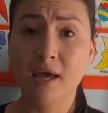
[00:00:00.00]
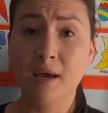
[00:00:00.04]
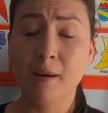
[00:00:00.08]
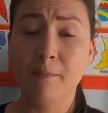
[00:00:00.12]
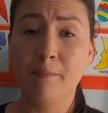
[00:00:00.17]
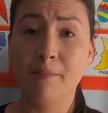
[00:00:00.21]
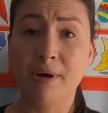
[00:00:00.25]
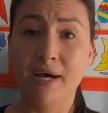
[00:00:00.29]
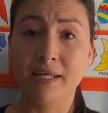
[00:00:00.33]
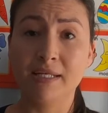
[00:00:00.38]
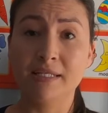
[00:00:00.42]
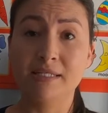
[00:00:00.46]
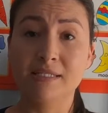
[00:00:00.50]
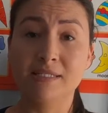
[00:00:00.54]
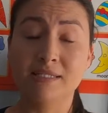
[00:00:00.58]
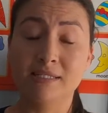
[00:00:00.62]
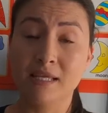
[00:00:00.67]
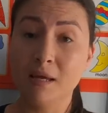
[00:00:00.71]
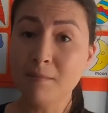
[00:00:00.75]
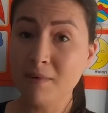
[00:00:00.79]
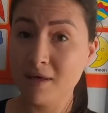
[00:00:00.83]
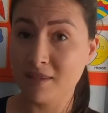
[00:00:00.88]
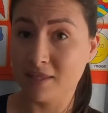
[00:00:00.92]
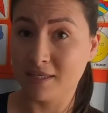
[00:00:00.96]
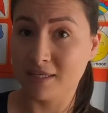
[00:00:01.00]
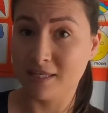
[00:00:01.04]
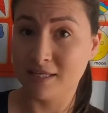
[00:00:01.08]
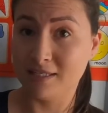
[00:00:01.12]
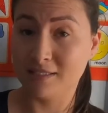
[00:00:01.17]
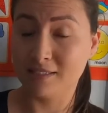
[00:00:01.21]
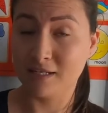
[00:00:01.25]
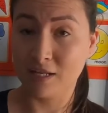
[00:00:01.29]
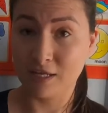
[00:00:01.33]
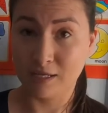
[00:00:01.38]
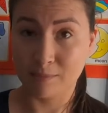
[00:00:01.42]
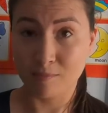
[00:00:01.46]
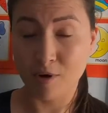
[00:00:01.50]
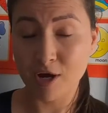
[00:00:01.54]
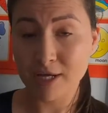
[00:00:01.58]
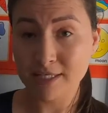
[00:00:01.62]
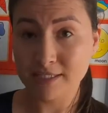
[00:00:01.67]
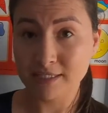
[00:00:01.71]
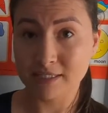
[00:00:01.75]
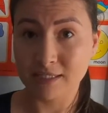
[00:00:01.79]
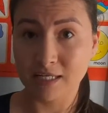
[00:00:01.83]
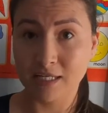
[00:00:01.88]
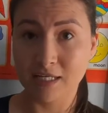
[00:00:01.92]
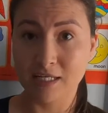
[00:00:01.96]
But some other kids, like my
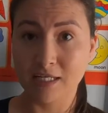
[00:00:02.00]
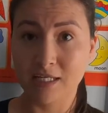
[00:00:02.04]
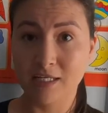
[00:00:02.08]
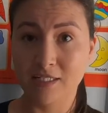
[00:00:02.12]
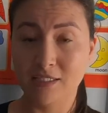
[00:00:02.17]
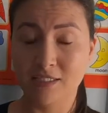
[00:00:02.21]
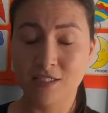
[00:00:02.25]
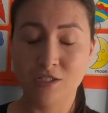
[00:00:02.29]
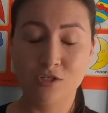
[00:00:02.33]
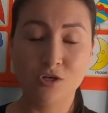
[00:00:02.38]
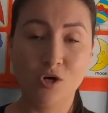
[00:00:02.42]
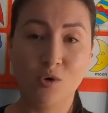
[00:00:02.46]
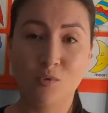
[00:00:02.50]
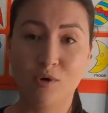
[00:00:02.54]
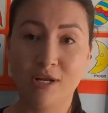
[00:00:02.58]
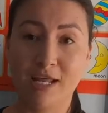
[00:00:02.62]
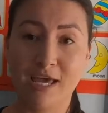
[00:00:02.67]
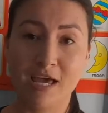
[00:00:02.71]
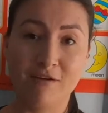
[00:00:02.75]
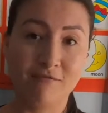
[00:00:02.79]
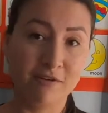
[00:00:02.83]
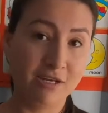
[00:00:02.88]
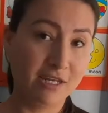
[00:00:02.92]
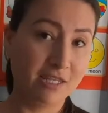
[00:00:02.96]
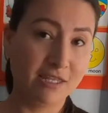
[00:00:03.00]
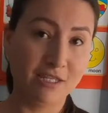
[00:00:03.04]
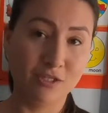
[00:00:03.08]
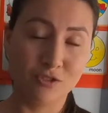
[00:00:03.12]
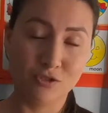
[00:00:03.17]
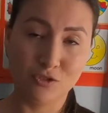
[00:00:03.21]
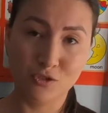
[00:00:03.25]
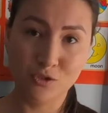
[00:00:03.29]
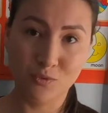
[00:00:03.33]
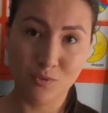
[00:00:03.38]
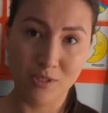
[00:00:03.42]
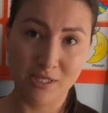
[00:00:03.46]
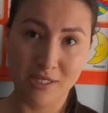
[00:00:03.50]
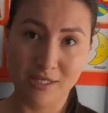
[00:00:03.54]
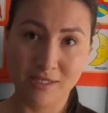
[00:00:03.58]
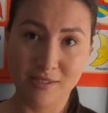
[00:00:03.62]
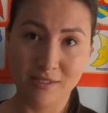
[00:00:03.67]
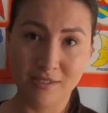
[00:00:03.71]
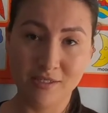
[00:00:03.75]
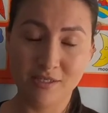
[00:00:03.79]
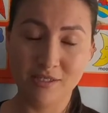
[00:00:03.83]
son, did not want to have anything to do with it.